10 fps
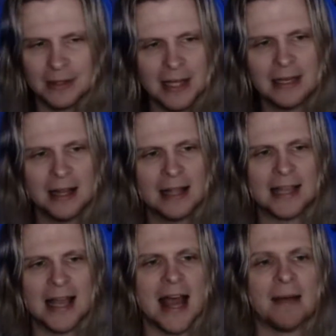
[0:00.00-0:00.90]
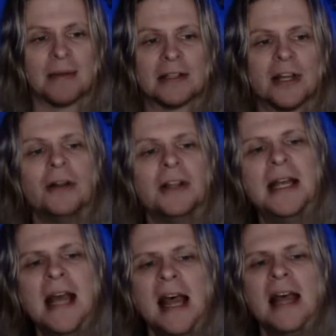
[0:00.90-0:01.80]
doesn't let that happen.
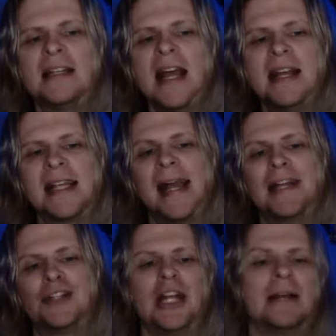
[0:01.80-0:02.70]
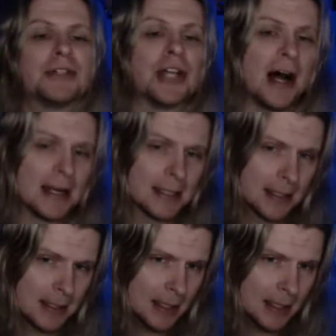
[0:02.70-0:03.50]
Totally take a cheap shot